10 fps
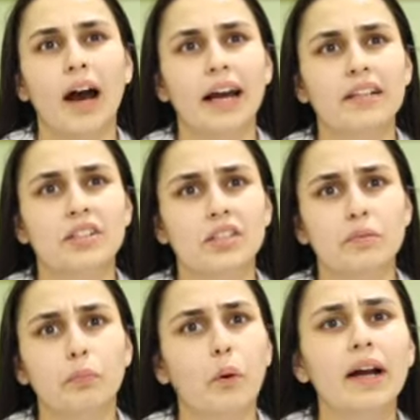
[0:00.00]
I
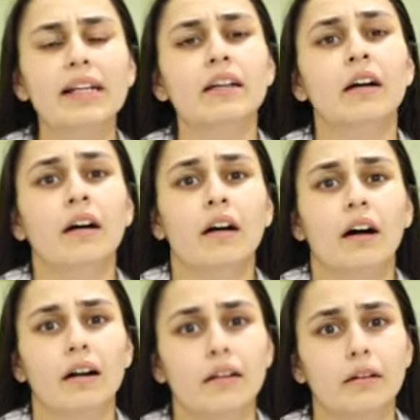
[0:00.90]
just boiled
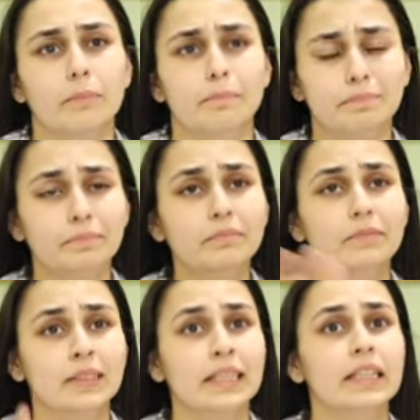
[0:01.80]

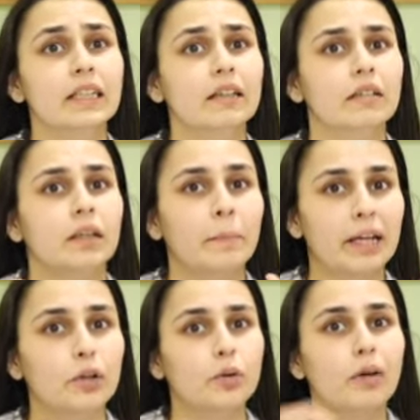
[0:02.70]
single
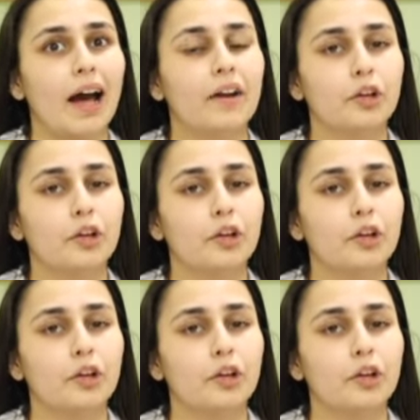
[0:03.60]
tomato and